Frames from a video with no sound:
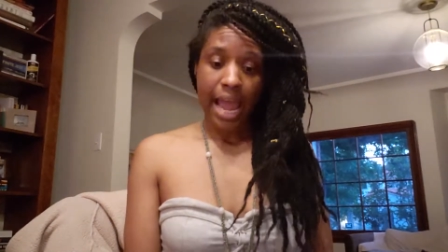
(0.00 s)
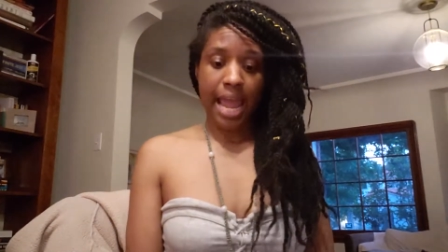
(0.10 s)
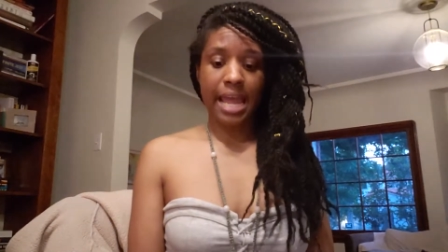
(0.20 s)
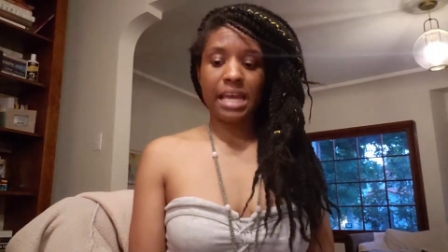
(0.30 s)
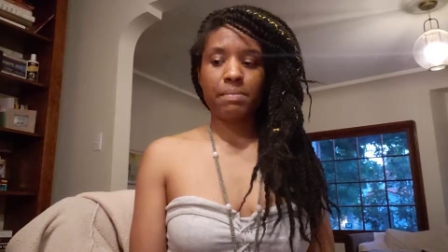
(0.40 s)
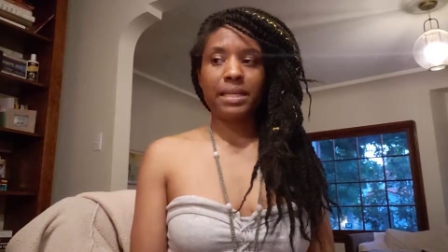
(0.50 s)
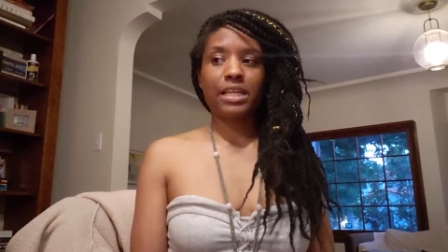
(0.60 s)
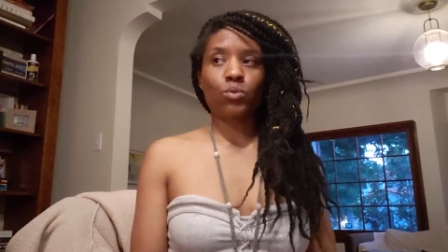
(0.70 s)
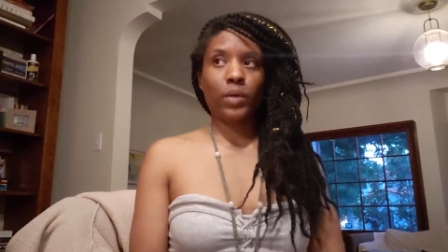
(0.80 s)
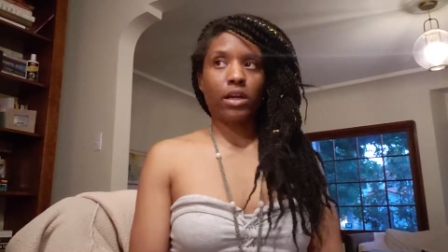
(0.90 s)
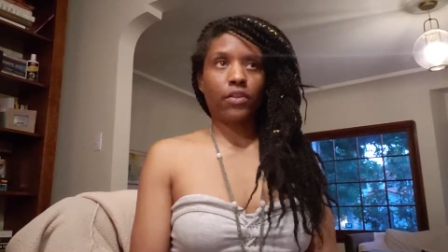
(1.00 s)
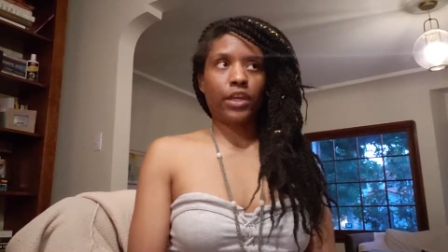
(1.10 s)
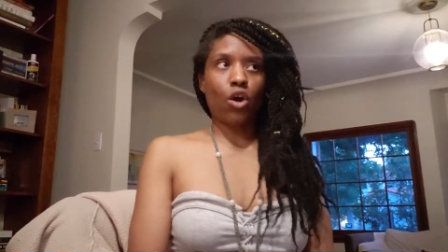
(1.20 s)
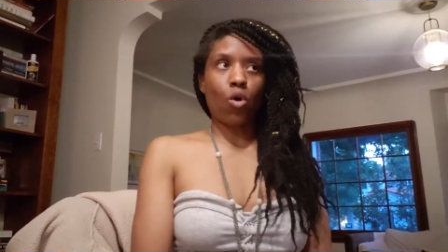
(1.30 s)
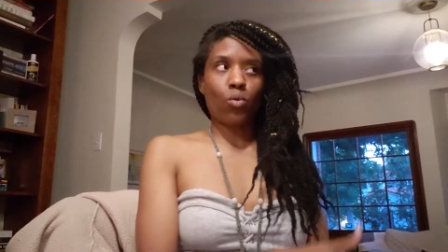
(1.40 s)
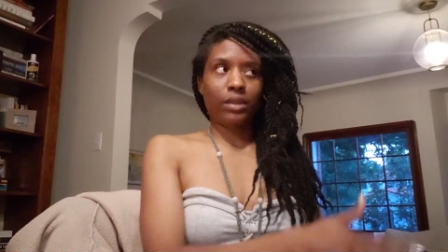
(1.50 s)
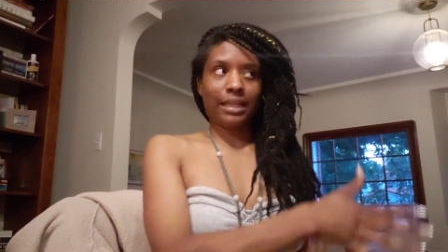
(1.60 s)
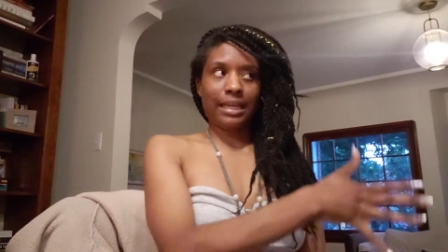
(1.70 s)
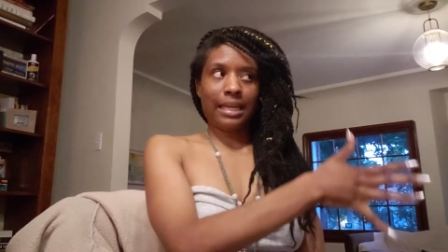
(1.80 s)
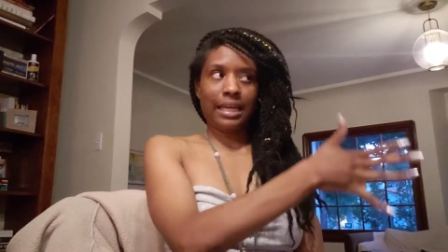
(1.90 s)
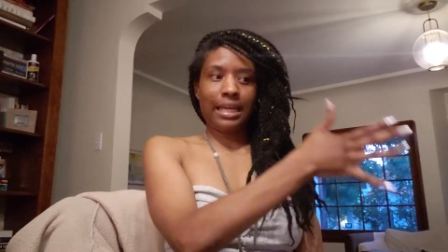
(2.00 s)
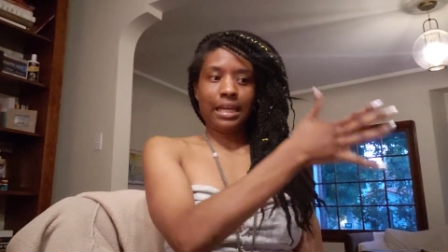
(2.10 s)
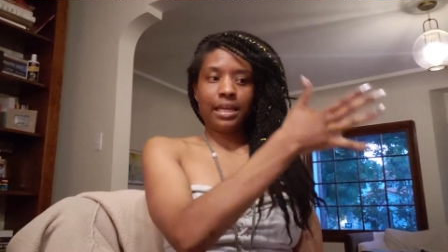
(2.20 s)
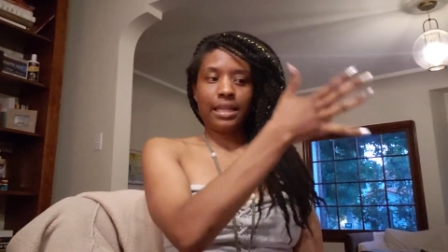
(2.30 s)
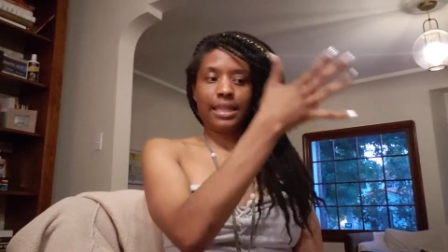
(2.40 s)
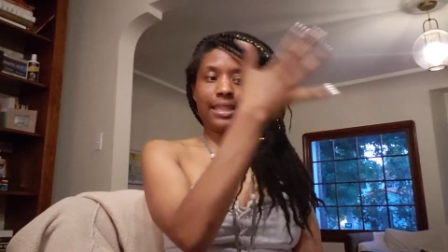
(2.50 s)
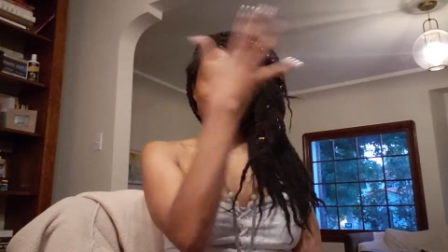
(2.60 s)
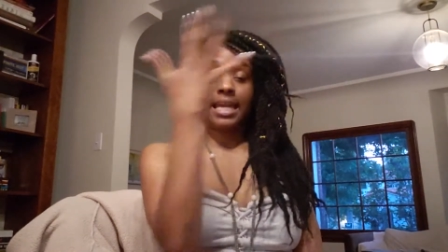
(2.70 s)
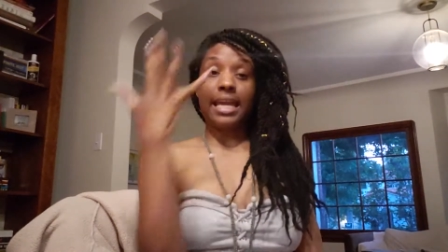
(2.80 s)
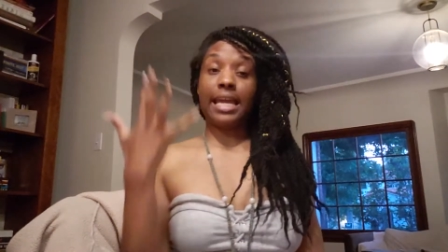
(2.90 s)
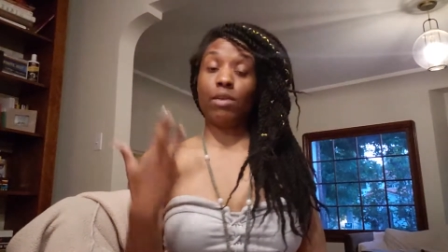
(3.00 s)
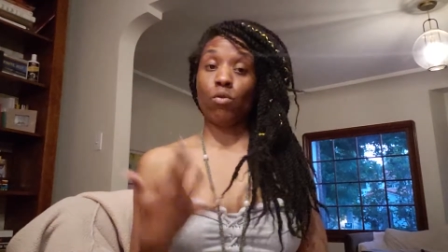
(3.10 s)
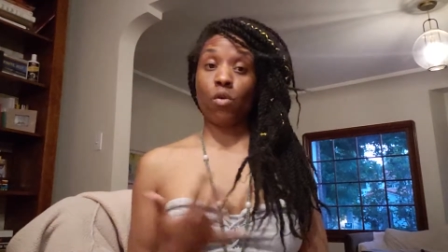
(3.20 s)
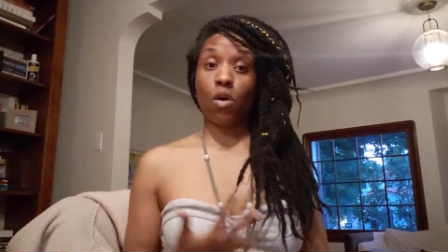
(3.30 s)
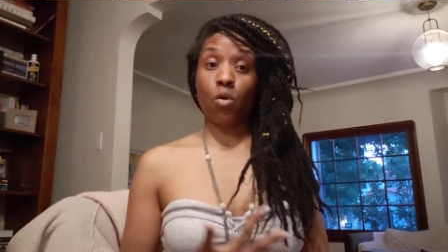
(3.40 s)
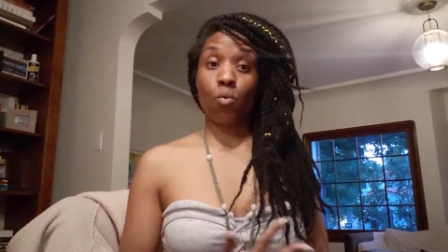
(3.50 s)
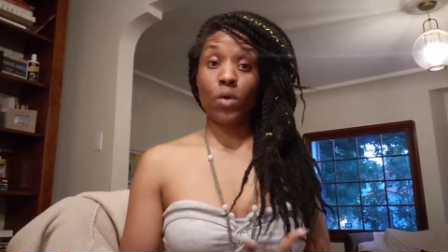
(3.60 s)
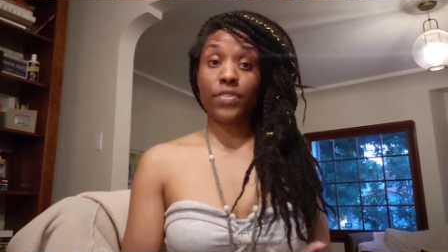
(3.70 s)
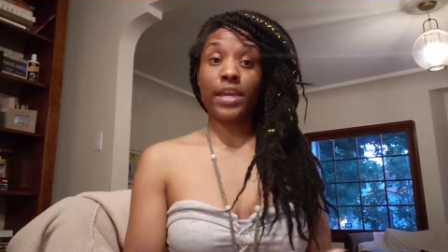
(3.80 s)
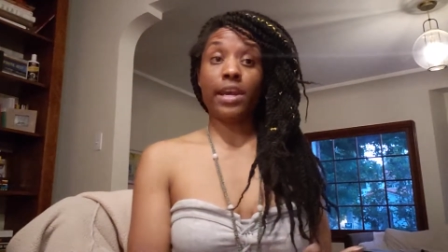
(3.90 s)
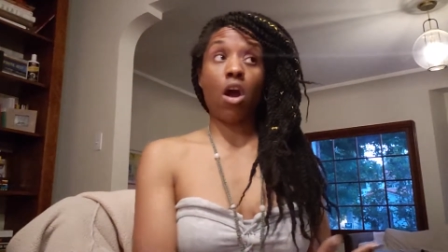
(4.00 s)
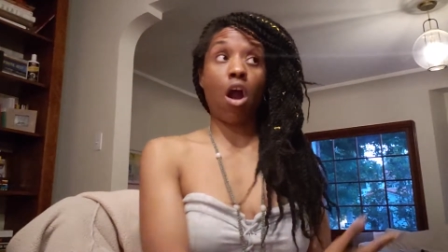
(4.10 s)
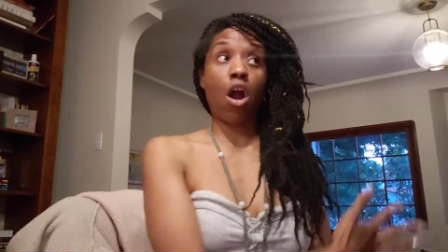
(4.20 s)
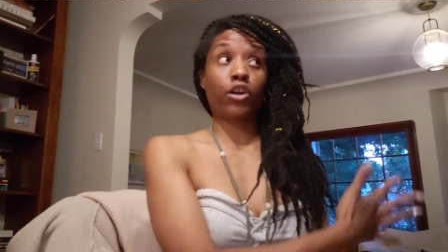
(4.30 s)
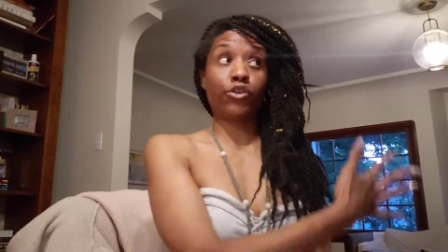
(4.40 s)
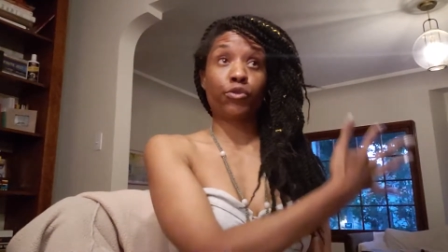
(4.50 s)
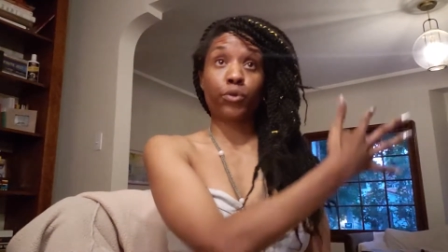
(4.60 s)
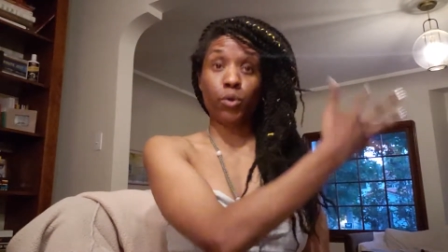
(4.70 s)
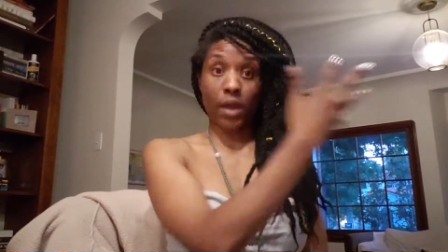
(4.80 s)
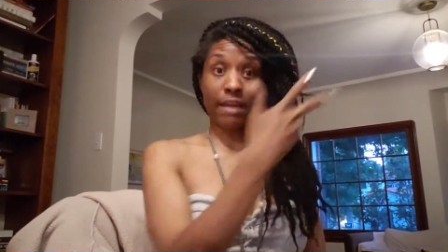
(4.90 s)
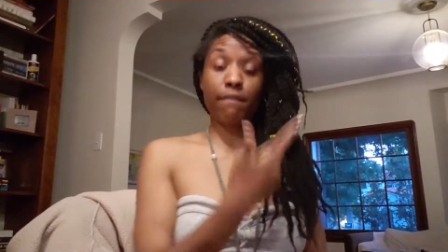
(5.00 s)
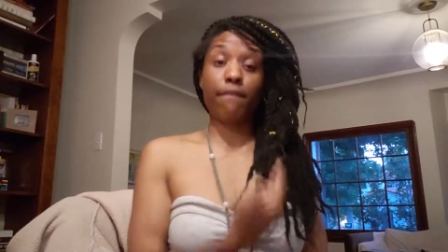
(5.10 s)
And because we are the only thing in within our true and